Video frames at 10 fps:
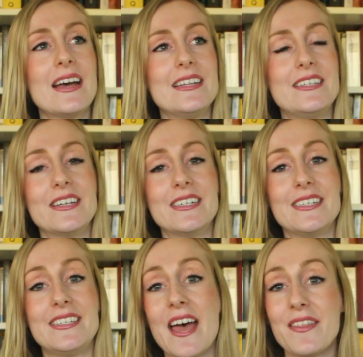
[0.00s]

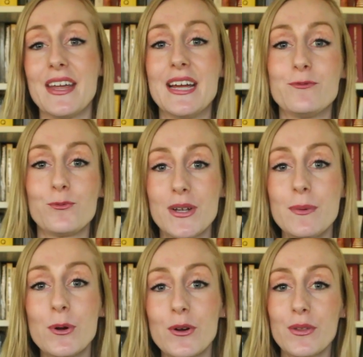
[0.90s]
the death and
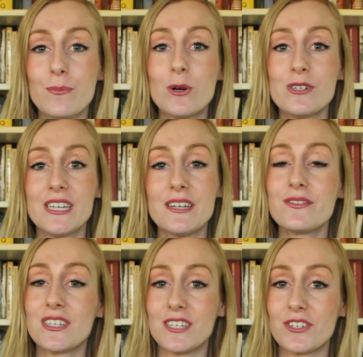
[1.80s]
rebirth
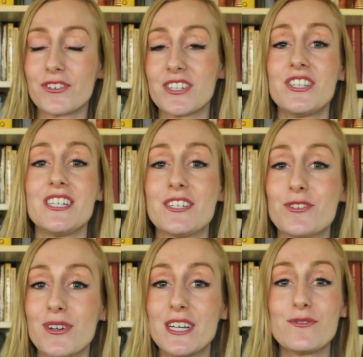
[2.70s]
motive since the Christian
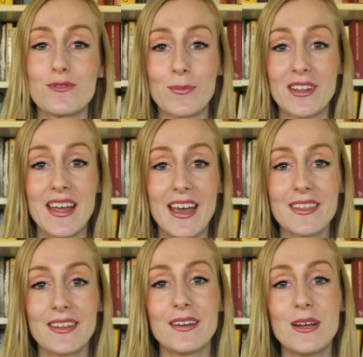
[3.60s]
is raised from the dead,
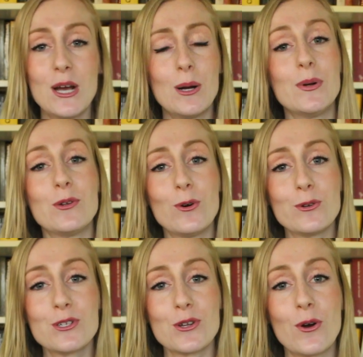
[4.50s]
but
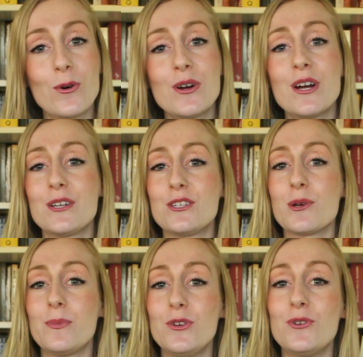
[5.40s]
also the
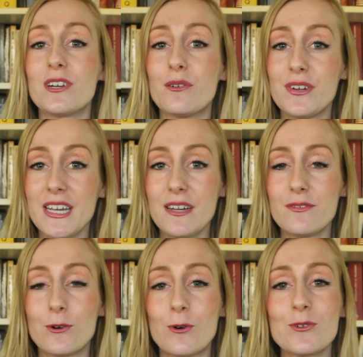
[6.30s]
subduing of
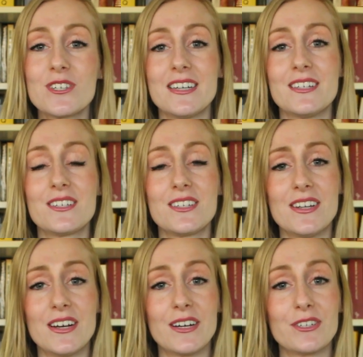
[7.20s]
evil, since
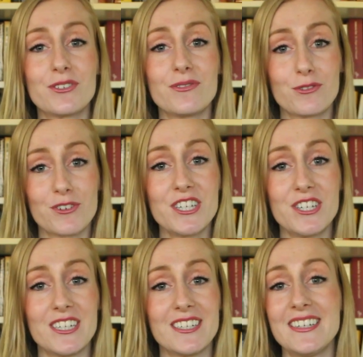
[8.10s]
the
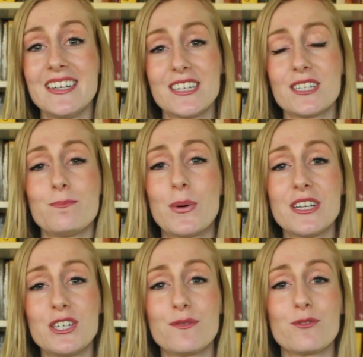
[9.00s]
Christian isn't
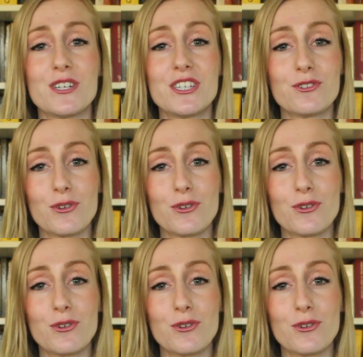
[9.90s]
punished for his